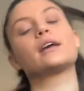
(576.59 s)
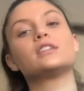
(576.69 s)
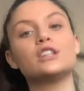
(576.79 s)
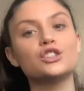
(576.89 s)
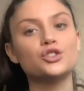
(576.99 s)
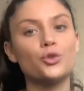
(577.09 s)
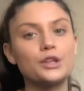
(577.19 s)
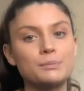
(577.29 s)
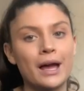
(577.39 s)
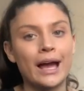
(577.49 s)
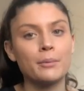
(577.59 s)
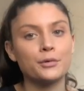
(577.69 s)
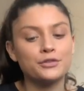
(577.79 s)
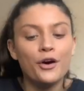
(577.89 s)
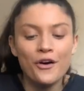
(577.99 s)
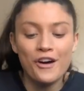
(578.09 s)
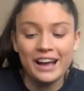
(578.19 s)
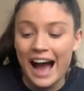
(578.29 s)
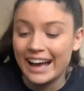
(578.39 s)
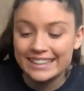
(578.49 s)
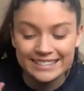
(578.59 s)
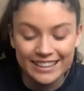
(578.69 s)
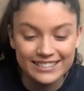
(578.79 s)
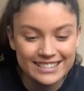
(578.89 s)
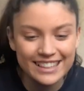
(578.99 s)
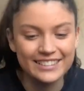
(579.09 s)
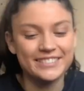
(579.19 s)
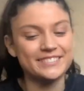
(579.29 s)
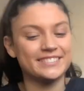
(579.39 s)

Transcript: I didn't sort this bag out before, guys, so just ignore.